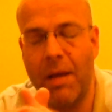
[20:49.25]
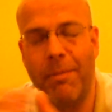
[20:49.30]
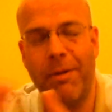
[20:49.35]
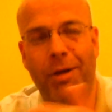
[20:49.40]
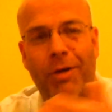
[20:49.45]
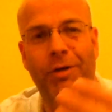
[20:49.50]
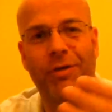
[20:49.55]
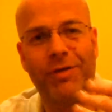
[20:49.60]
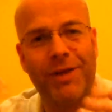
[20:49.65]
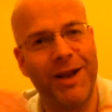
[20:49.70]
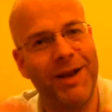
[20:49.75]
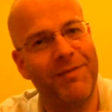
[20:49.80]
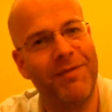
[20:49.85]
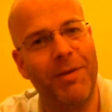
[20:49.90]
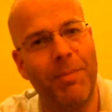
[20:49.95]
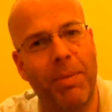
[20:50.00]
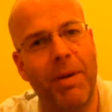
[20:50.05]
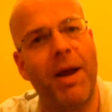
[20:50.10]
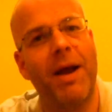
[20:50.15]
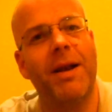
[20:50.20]
But like I said, if
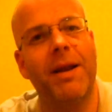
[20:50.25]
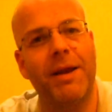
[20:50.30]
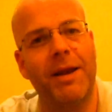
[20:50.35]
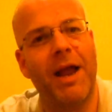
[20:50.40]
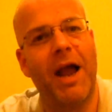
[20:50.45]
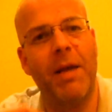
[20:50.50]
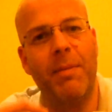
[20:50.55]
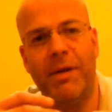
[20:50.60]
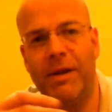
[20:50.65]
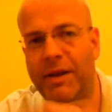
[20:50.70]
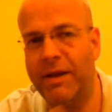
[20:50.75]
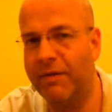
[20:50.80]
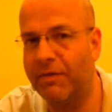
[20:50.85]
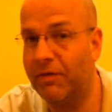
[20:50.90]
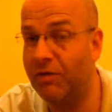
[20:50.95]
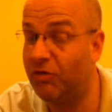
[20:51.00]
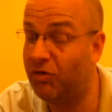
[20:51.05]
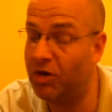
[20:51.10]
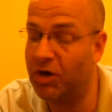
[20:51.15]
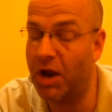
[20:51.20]
you're playing at gaming
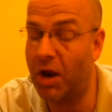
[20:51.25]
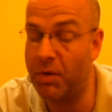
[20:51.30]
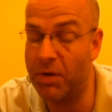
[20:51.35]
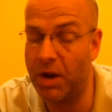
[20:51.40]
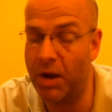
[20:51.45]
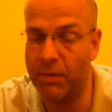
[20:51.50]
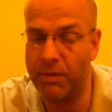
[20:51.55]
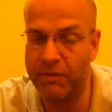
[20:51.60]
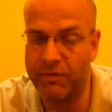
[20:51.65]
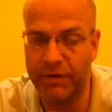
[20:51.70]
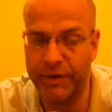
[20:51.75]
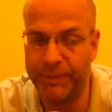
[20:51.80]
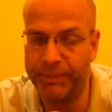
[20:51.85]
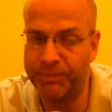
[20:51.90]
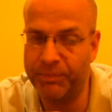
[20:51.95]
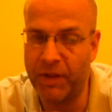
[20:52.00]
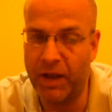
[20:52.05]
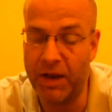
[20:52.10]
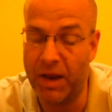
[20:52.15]
distance, you don't notice it.